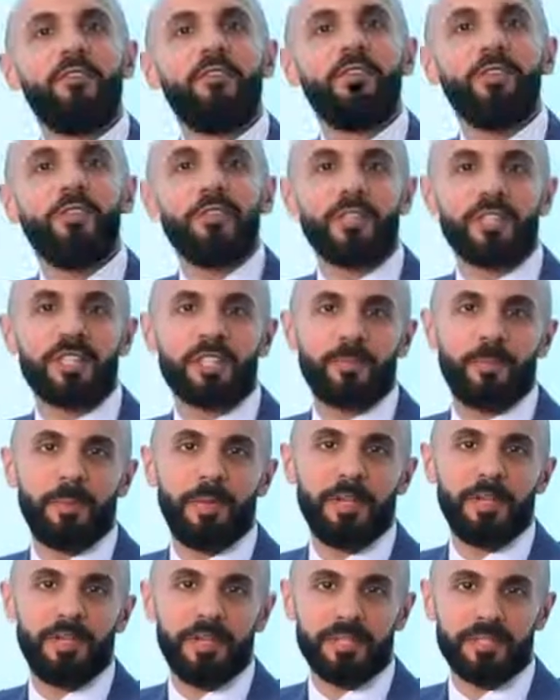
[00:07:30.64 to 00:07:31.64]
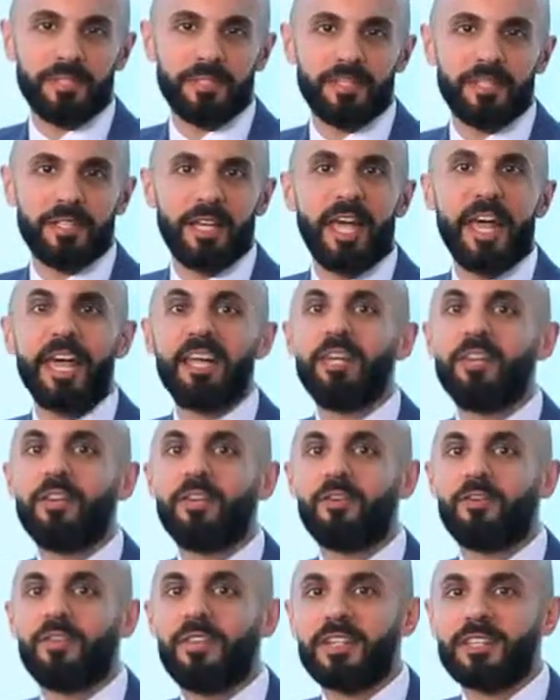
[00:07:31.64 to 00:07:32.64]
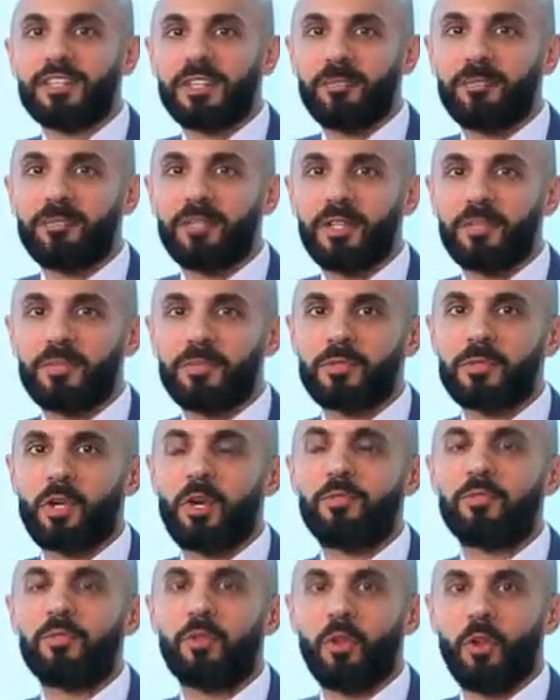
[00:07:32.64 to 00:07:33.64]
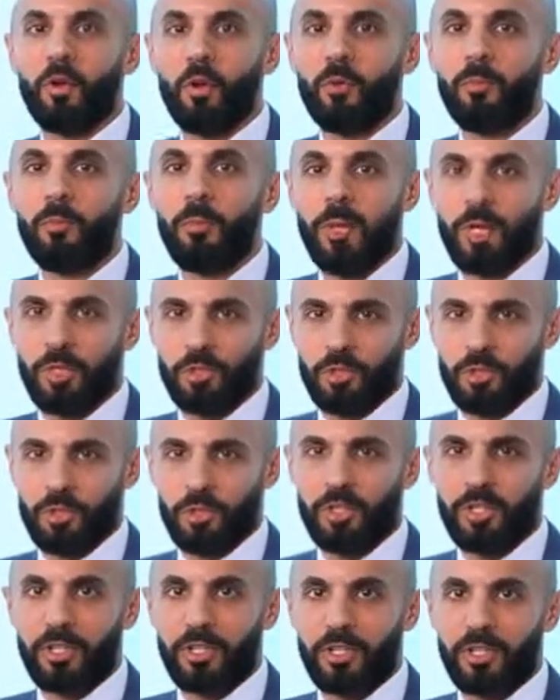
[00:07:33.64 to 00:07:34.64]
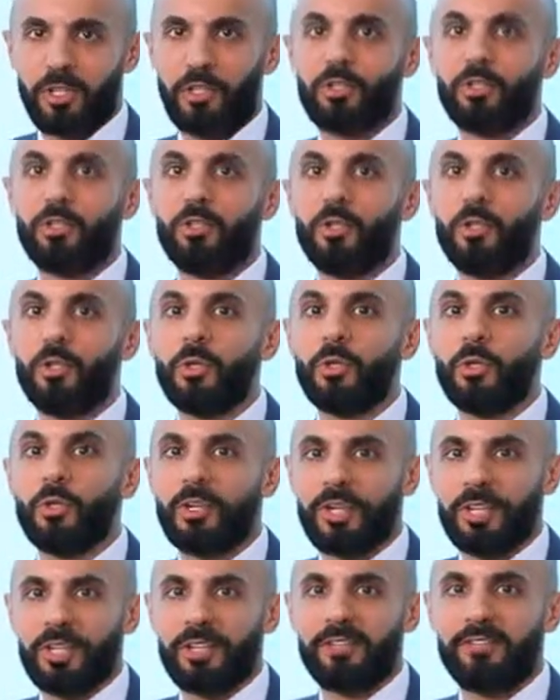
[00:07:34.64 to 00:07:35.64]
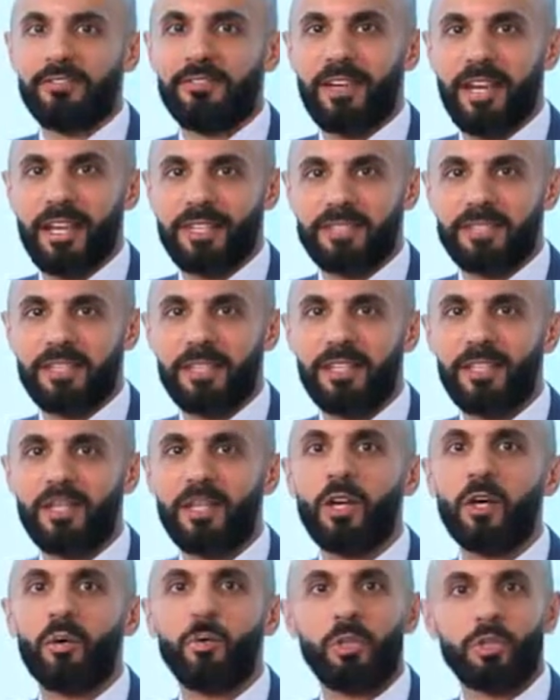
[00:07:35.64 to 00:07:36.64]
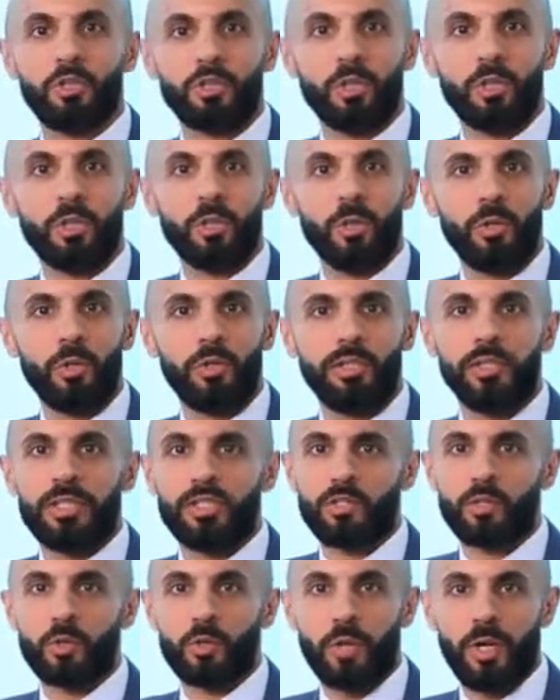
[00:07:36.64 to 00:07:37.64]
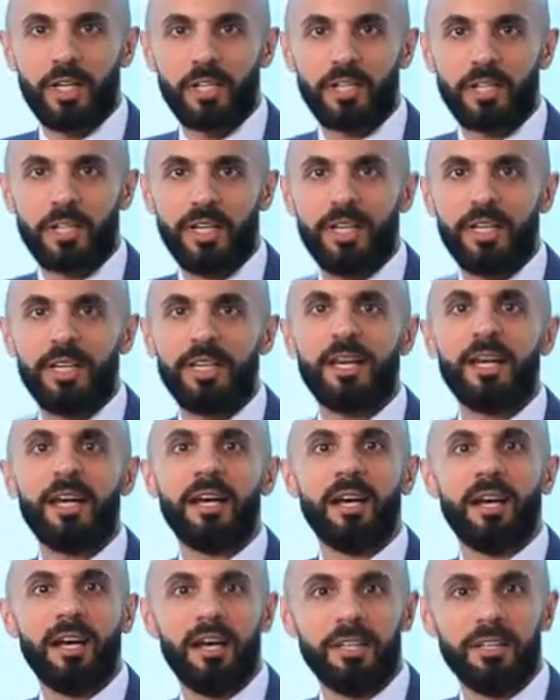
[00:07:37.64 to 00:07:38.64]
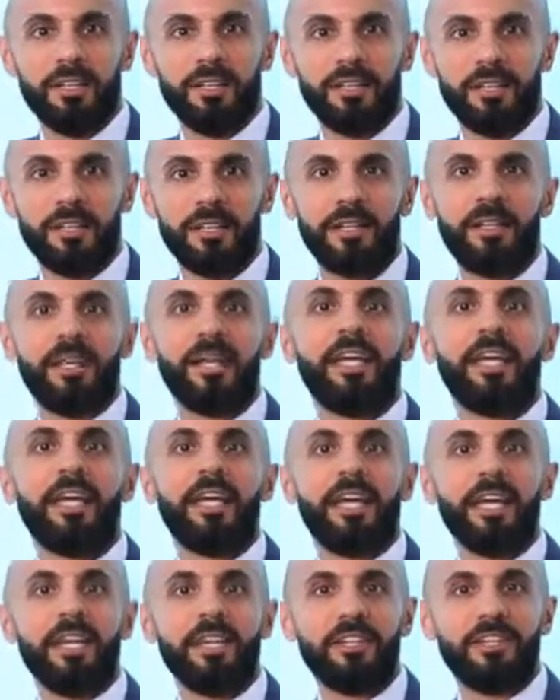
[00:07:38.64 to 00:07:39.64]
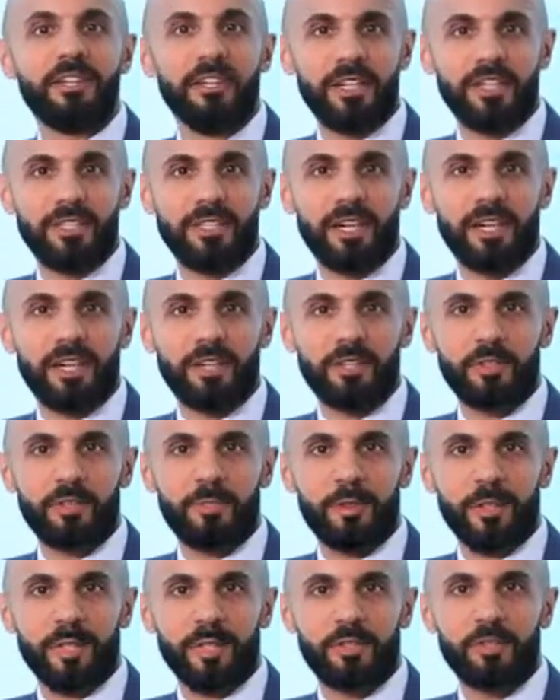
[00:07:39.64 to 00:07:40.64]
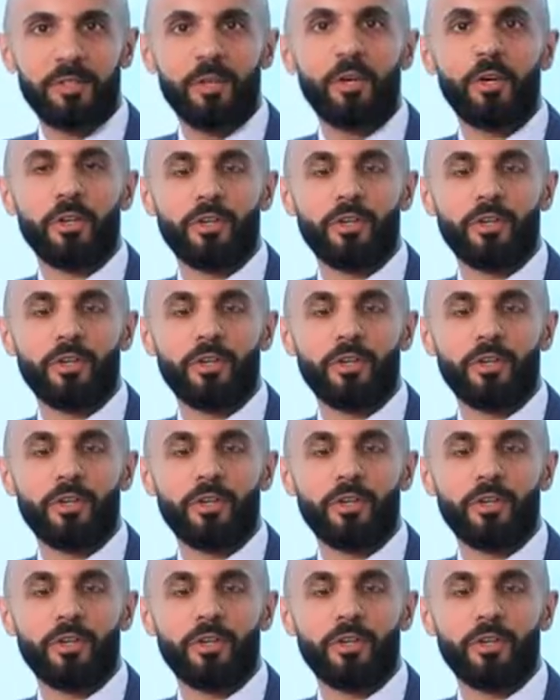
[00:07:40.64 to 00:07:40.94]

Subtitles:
you experience any of the symptoms of low blood sugar during fasting, which include sweating, hunger, increased heartbeat, or